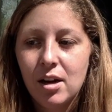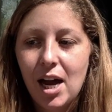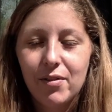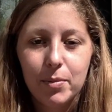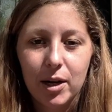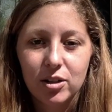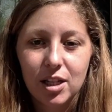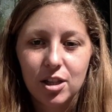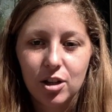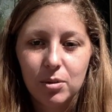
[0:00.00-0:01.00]
heavy metals
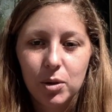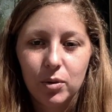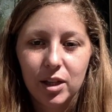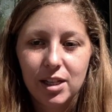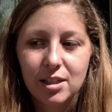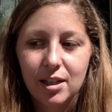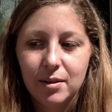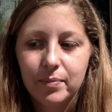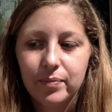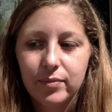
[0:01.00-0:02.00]
that they're going to be releasing.